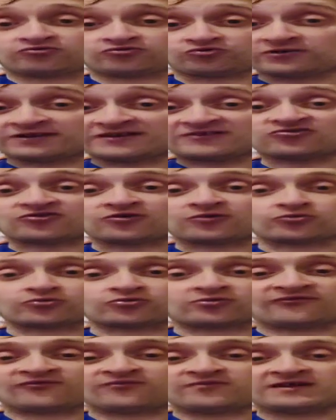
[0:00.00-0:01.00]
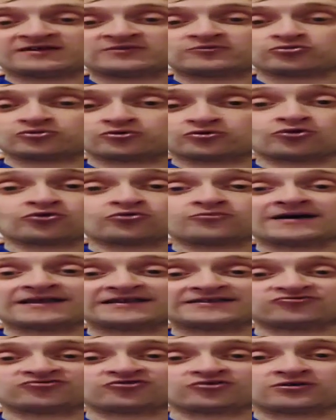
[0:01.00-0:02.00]
Lee Johnson for me was a good
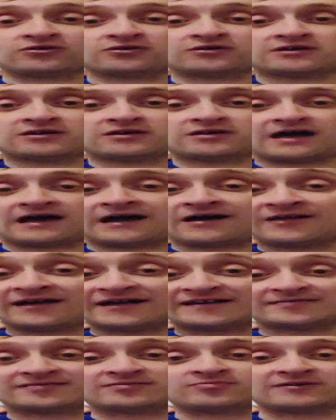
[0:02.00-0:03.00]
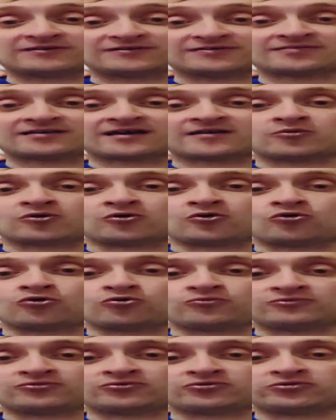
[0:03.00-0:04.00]
manager. I liked him at his time at
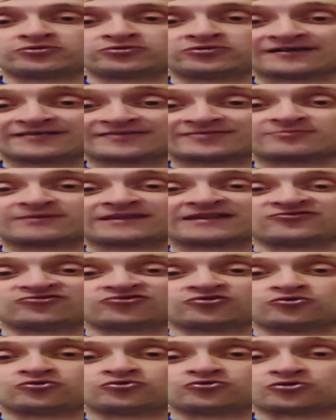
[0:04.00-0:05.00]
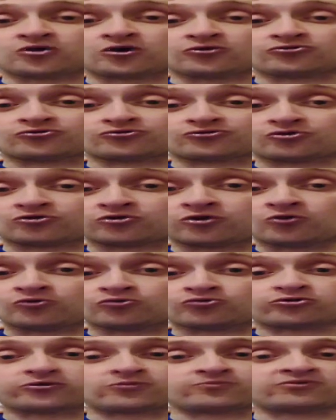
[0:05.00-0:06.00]
Oldham. He's the last manager who's got us
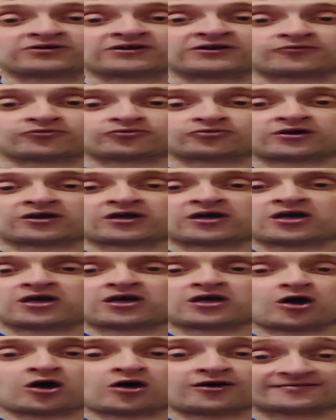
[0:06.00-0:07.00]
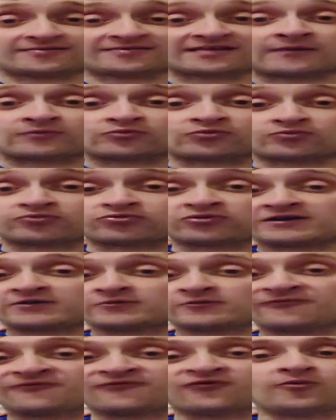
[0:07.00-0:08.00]
close to the playoffs. At times he
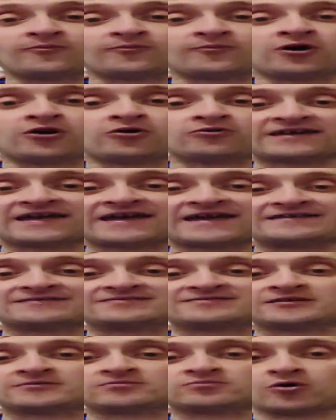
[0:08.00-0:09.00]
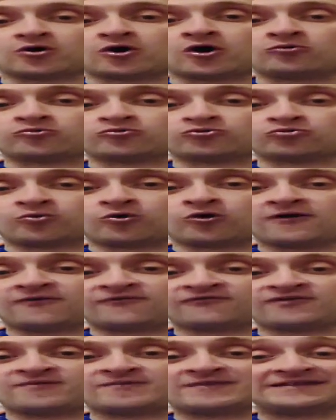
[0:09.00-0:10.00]
played good football, yeah, it didn't always
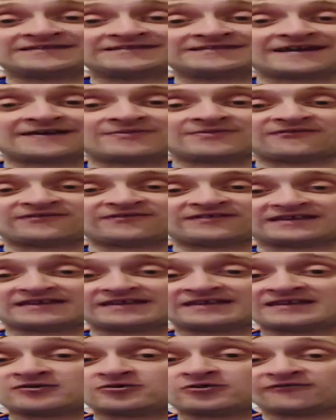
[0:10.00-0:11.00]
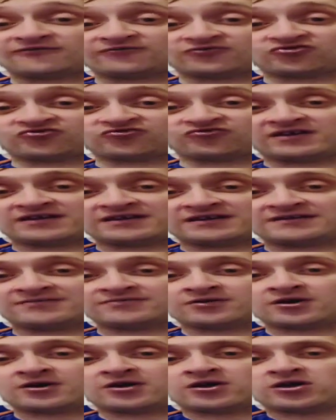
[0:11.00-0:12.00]
work for him, and in the end I think he got
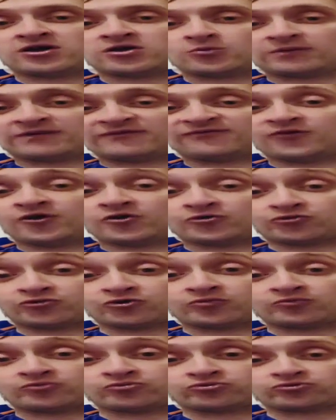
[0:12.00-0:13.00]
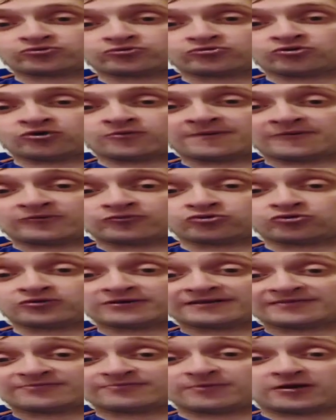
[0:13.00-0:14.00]
frustrated. When he first come to the club, I was
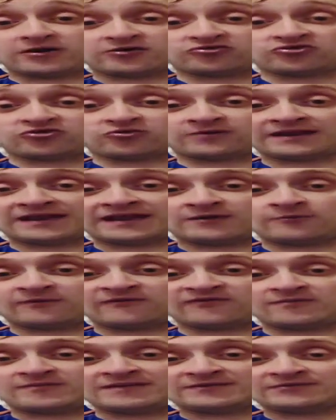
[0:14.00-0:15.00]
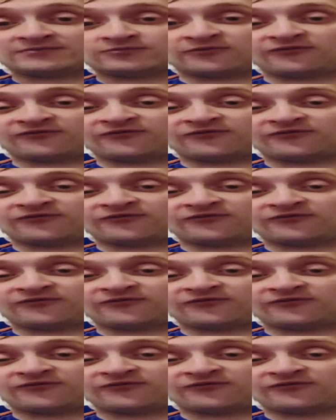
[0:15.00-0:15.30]
looking at a bit of Q&A with him, and the